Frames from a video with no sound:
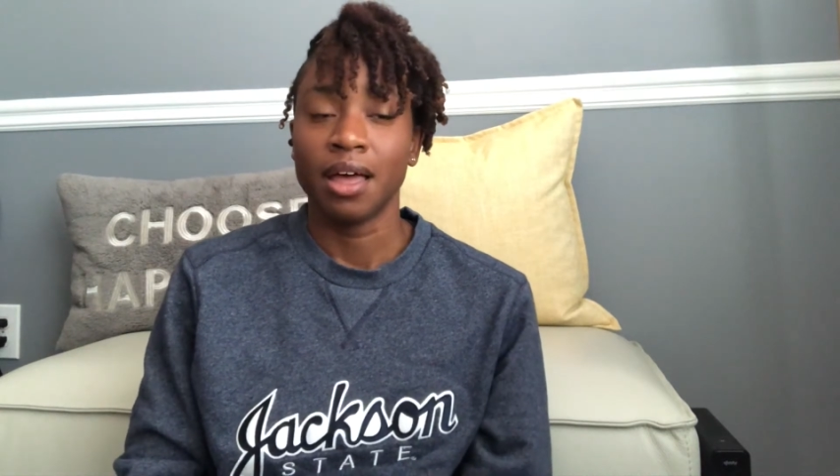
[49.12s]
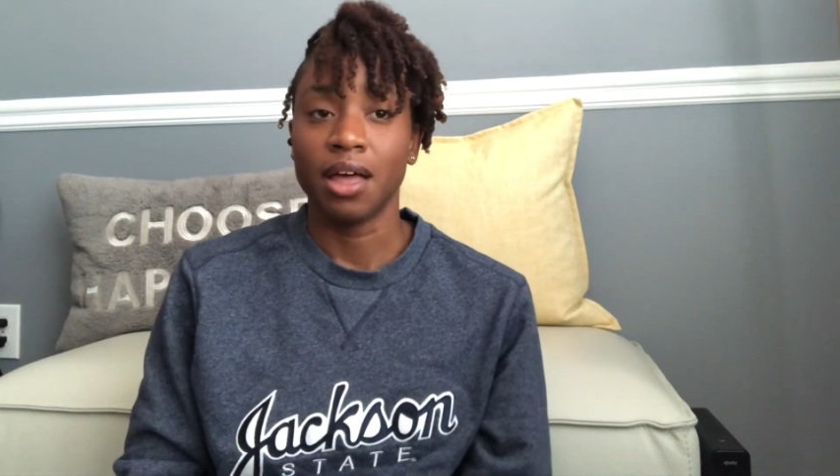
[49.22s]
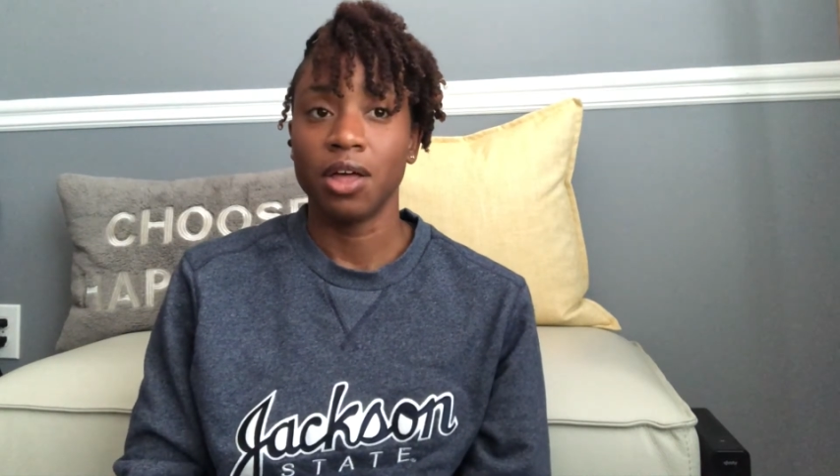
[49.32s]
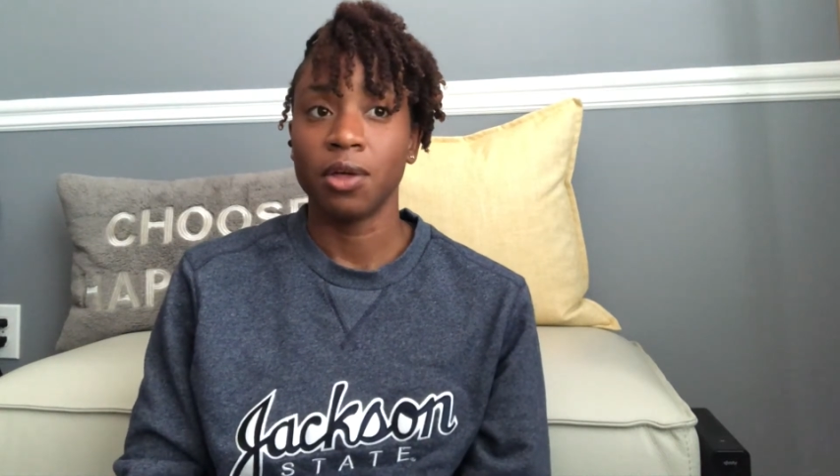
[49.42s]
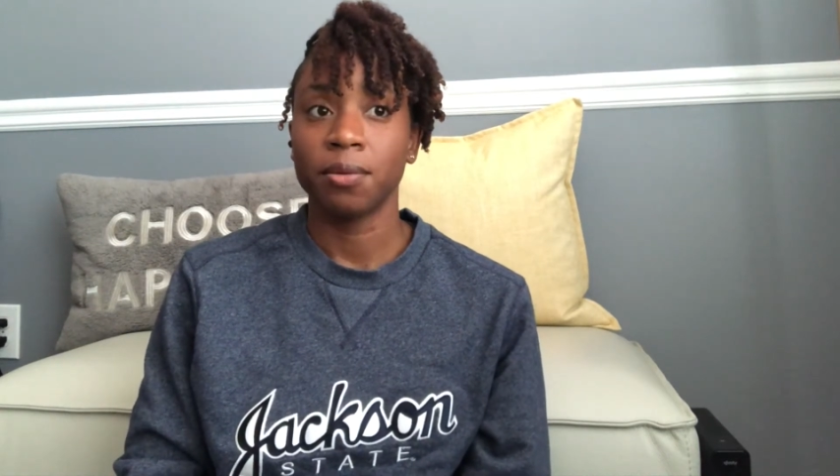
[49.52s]

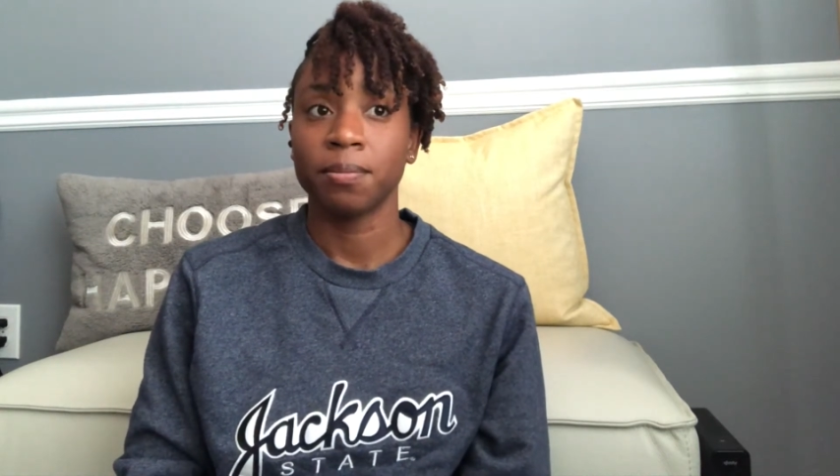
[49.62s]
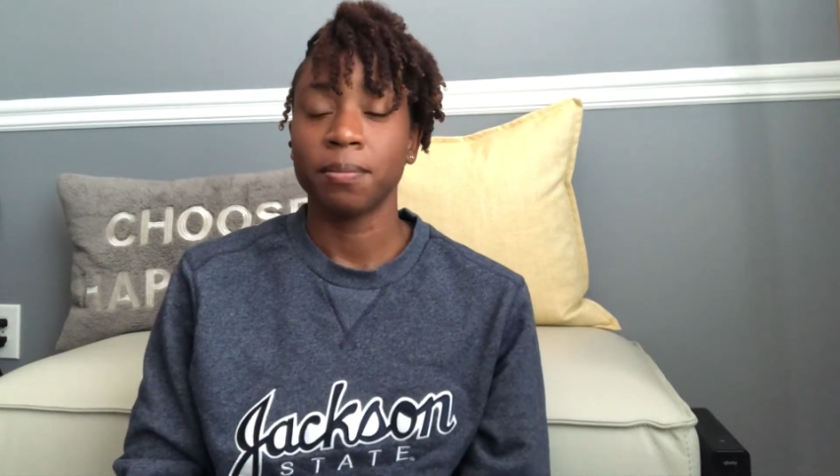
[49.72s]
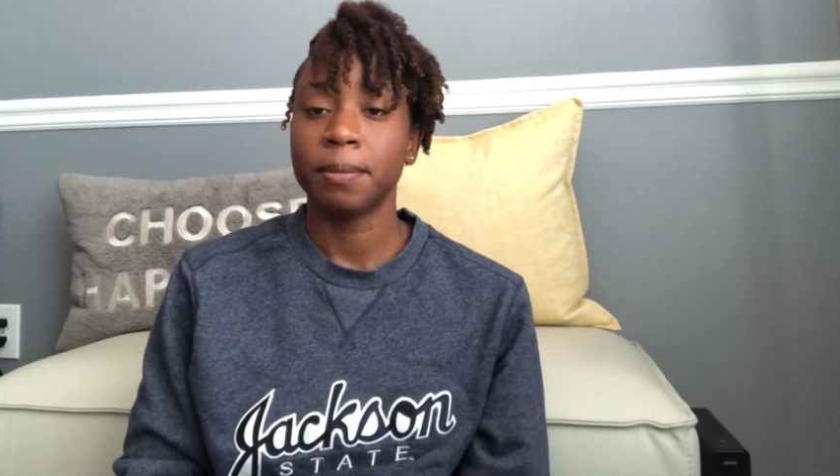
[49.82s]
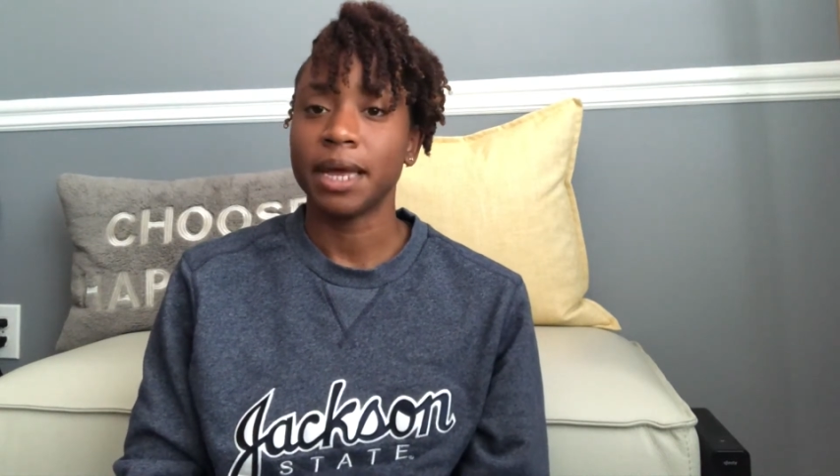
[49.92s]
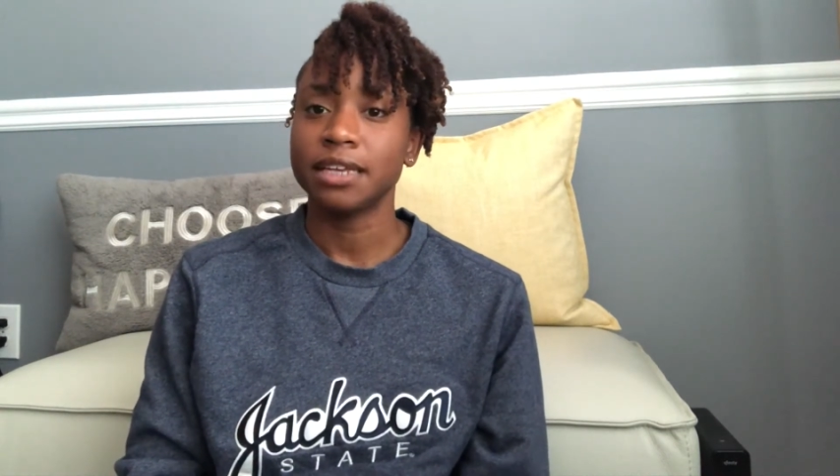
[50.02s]

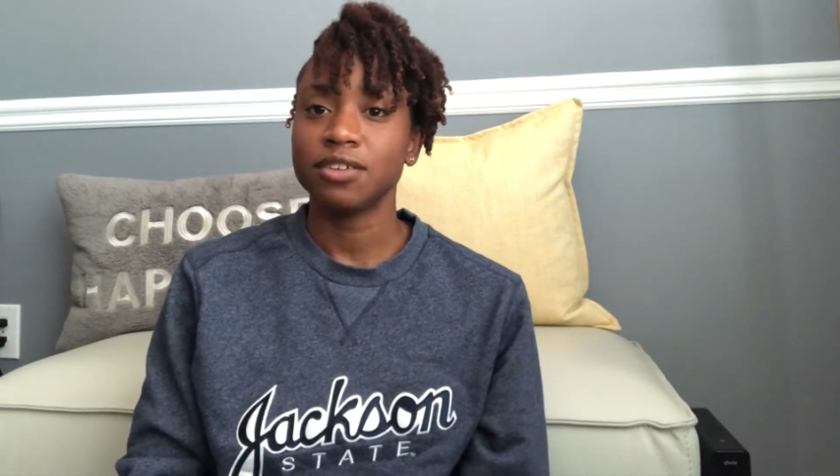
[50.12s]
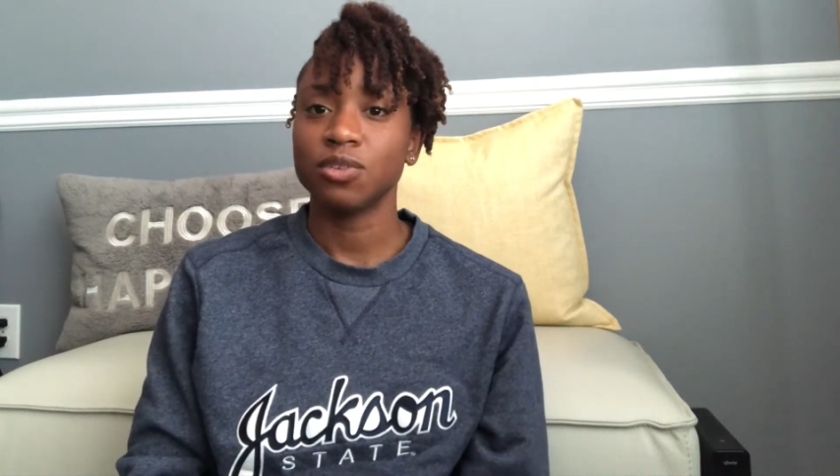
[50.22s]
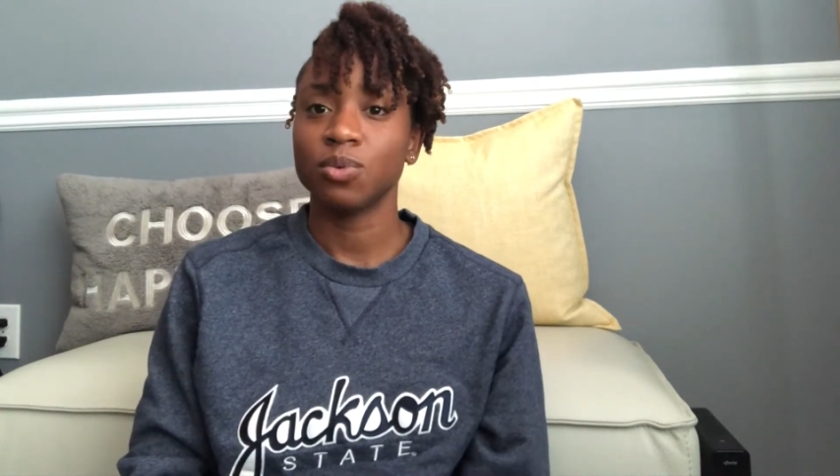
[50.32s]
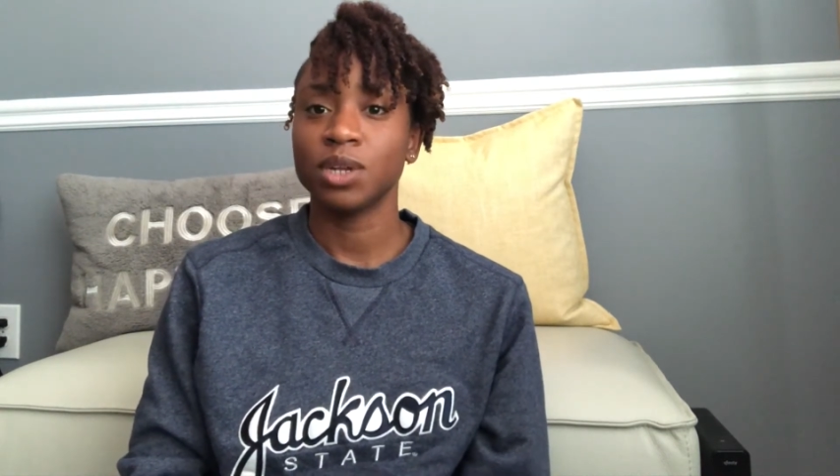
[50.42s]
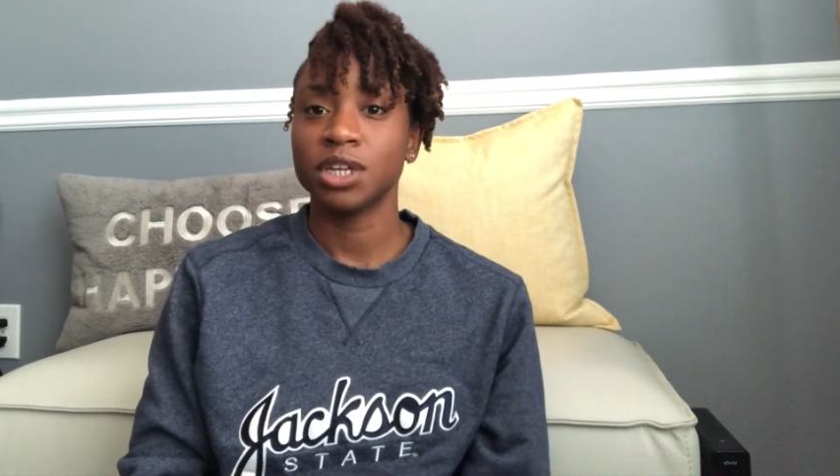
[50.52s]
But I just
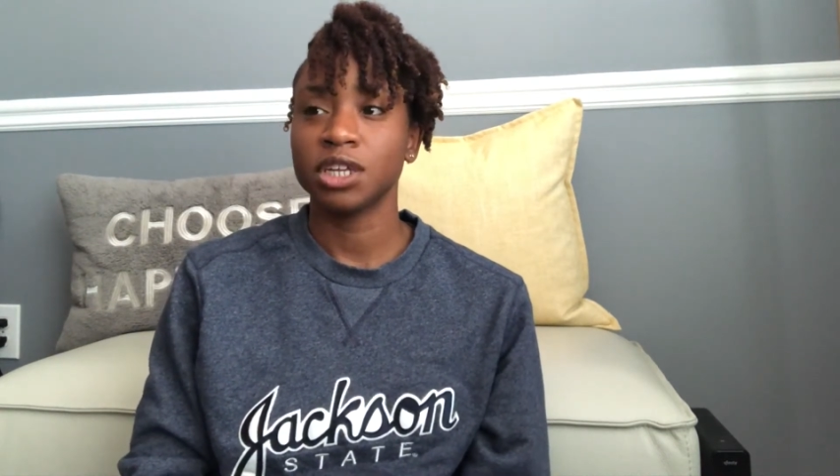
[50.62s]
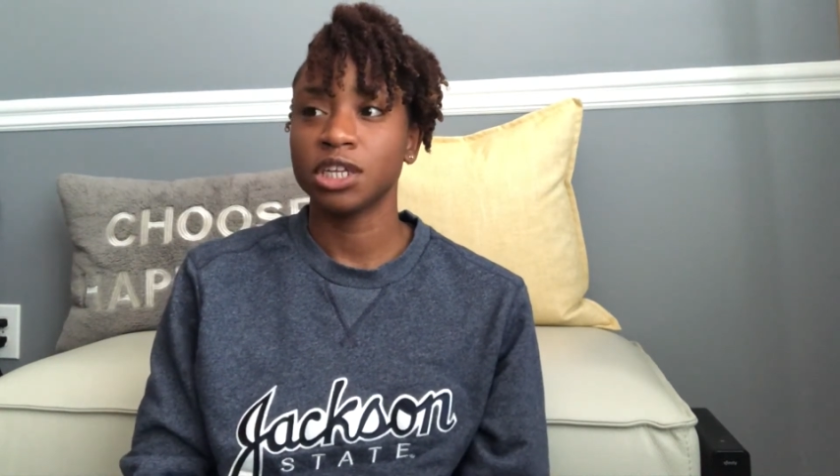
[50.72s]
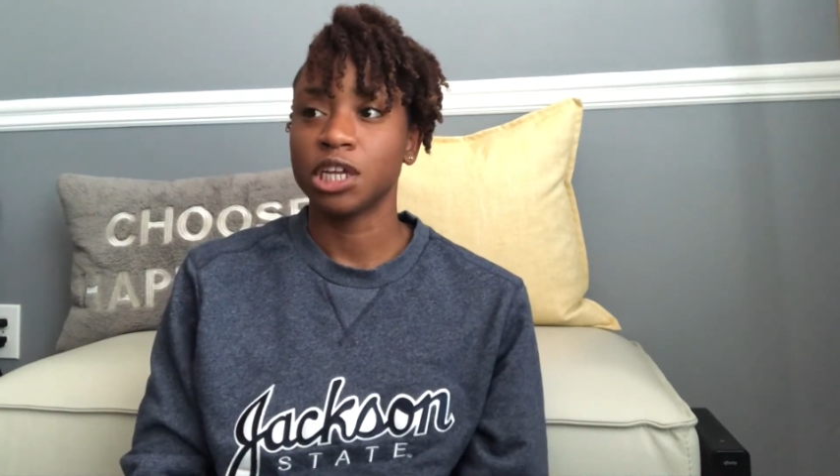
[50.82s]
want to